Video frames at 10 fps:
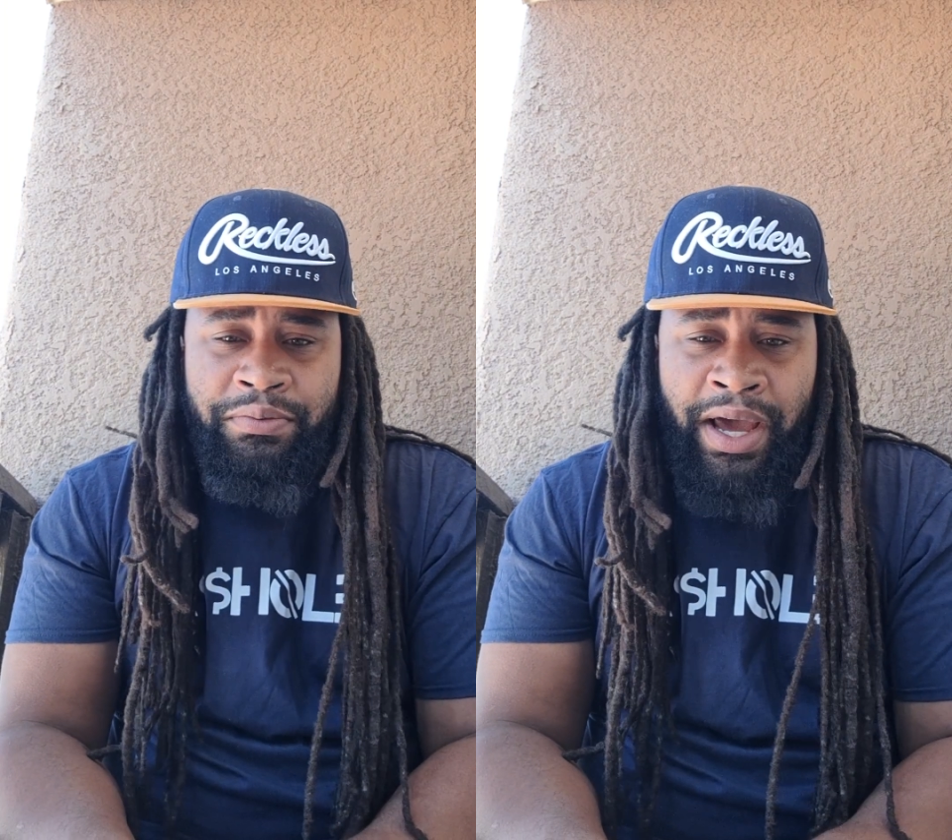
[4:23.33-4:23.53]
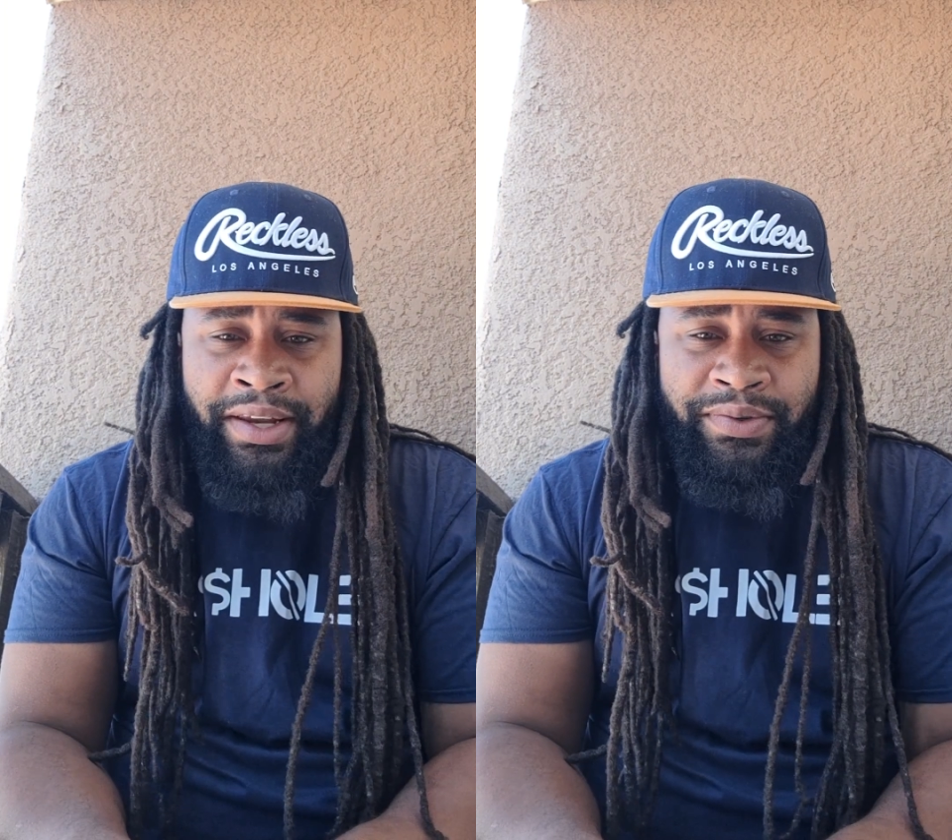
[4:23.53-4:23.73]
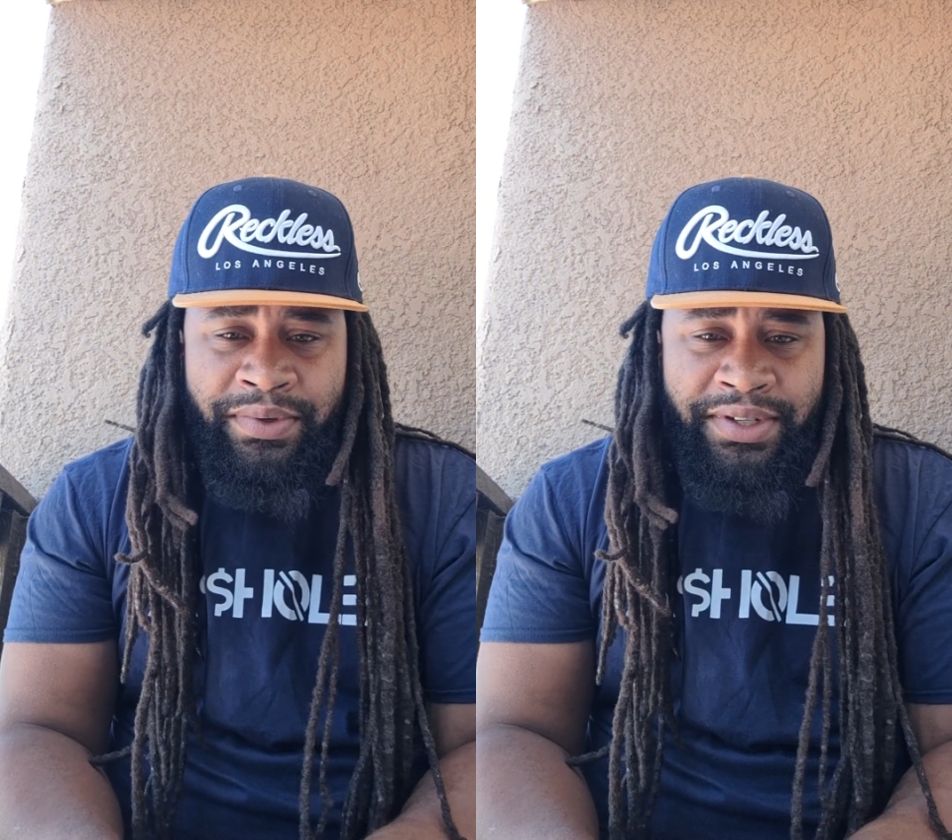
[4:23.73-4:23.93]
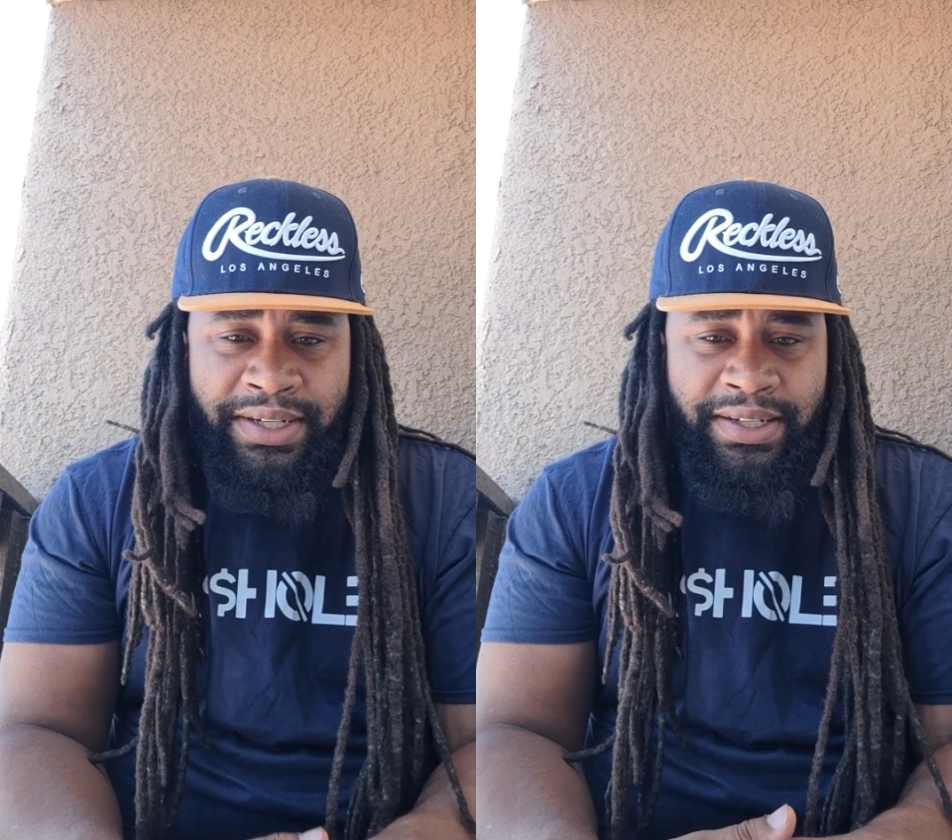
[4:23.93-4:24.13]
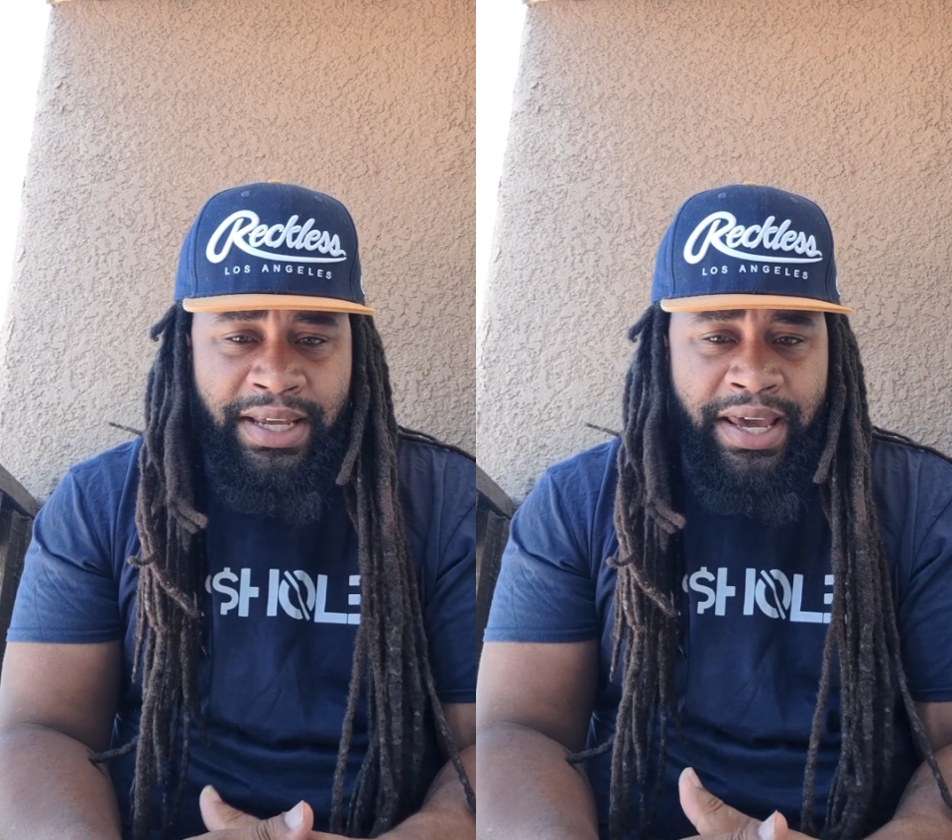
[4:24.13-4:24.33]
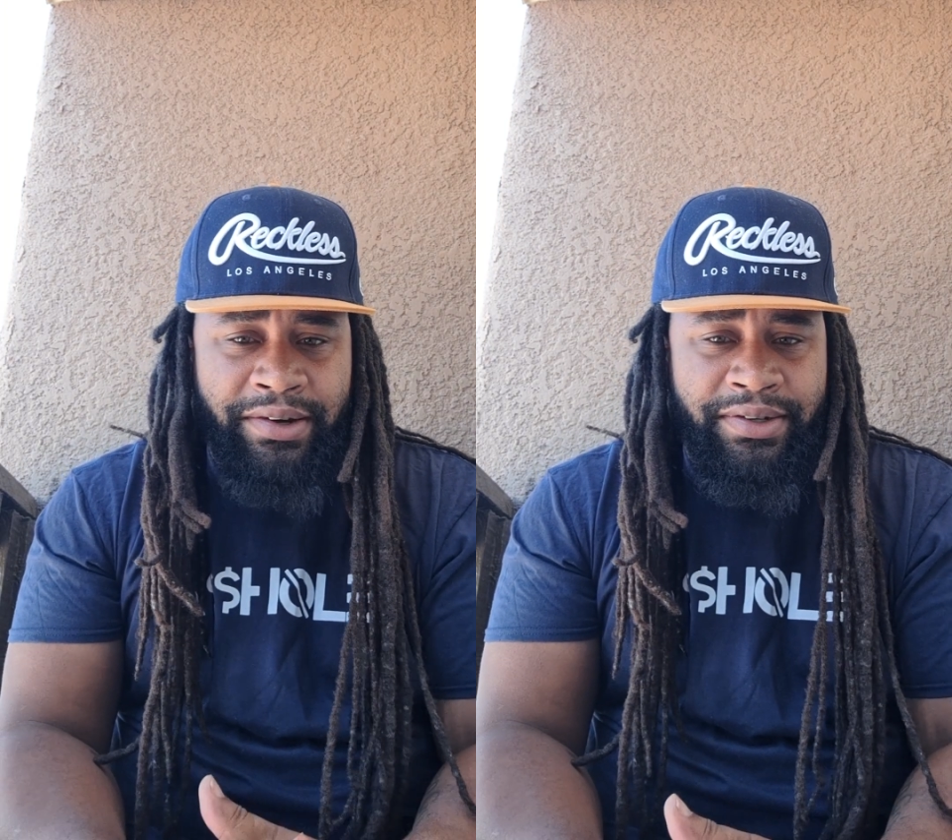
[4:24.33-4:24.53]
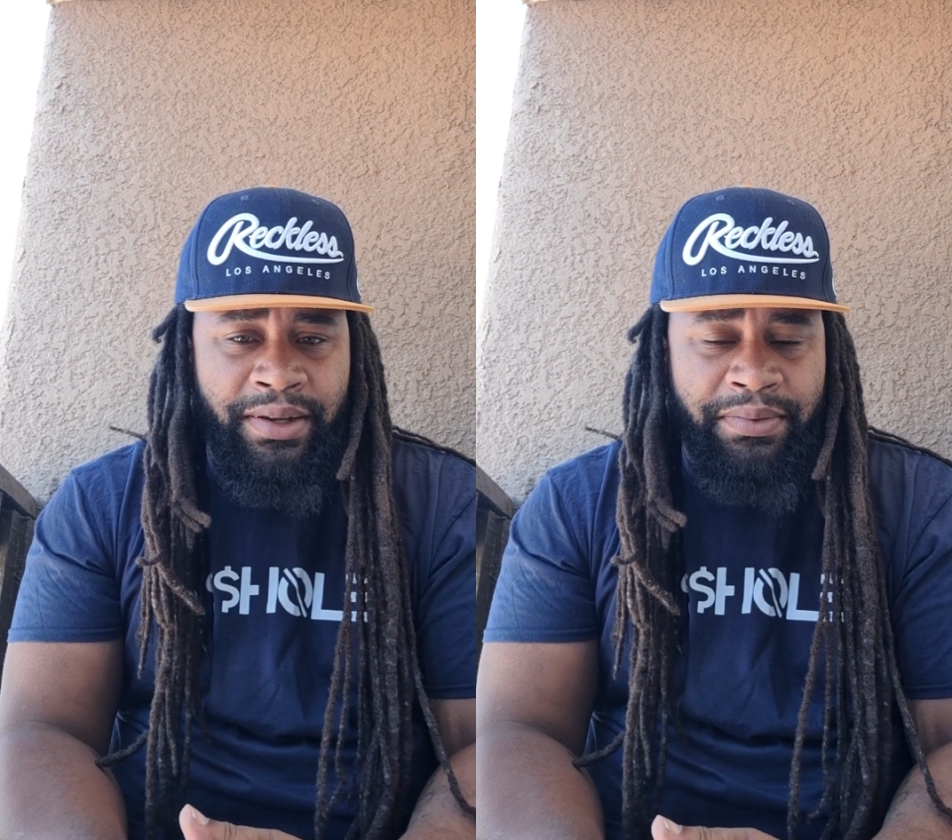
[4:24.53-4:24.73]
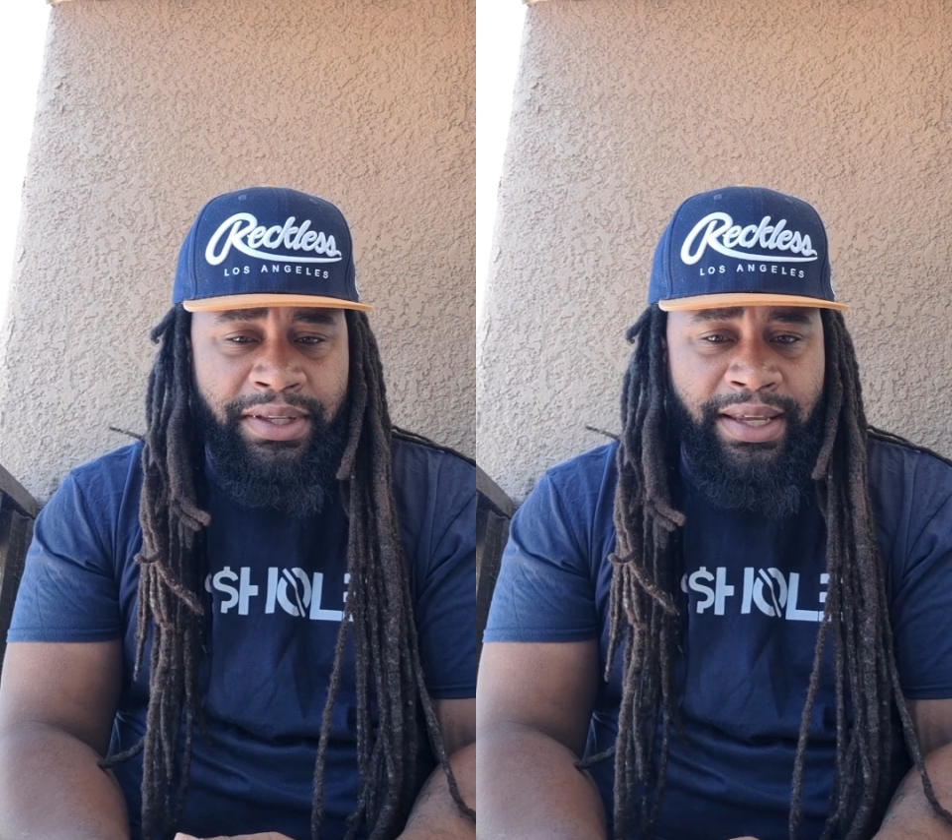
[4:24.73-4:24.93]
minus 168 or
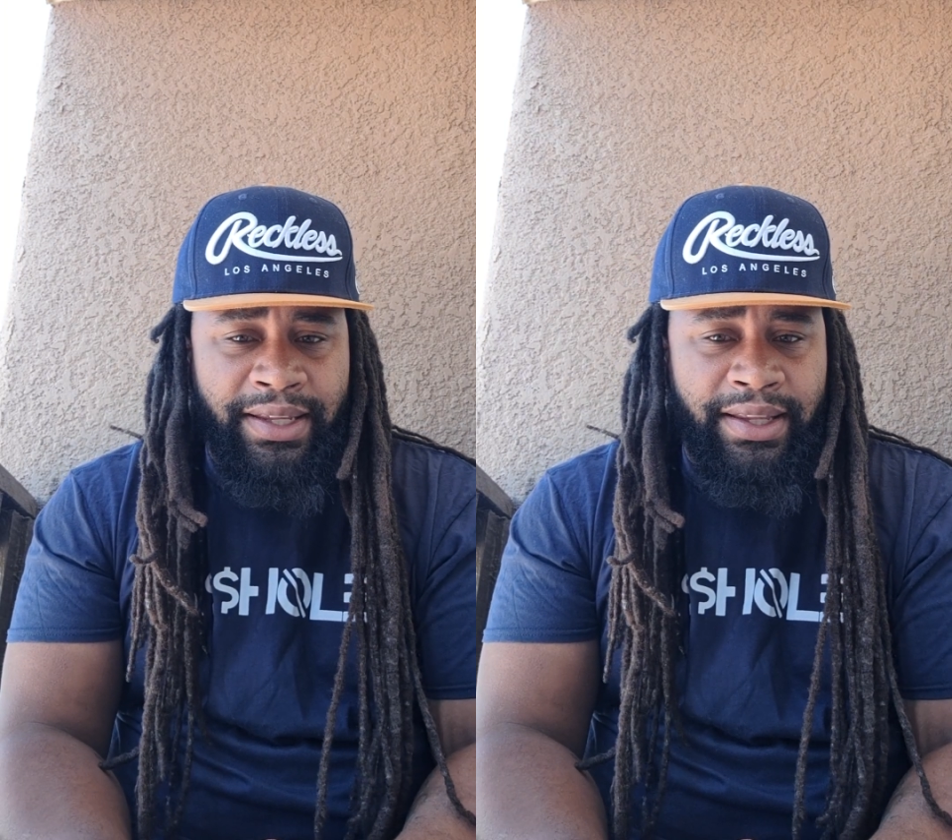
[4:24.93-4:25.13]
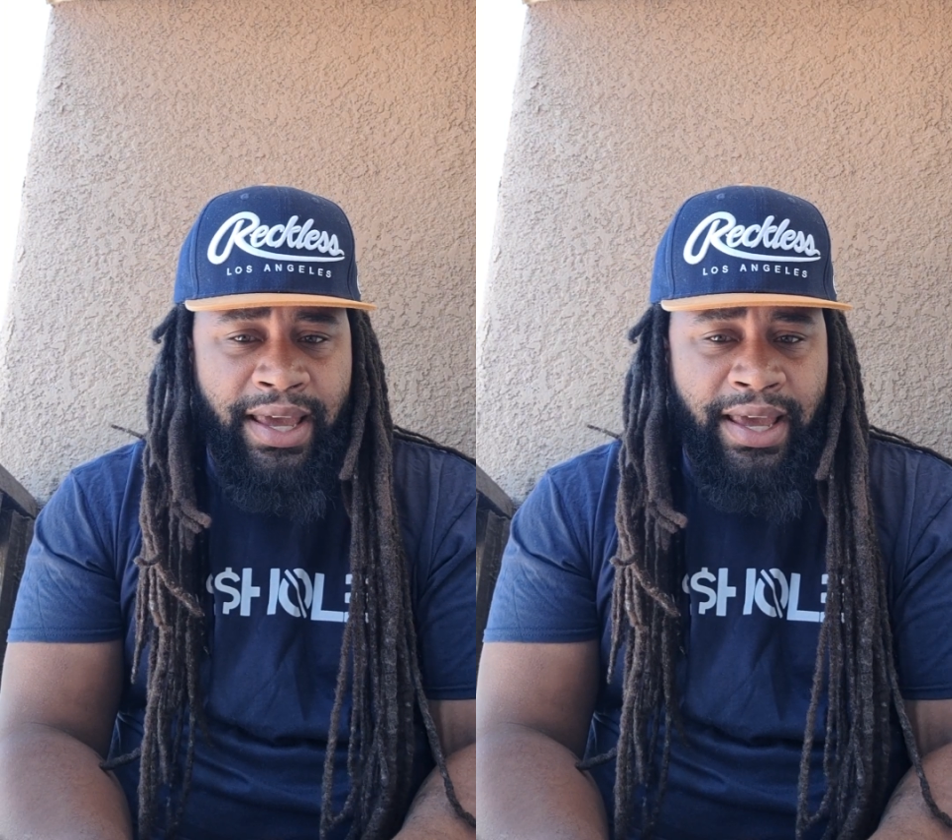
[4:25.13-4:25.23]
something like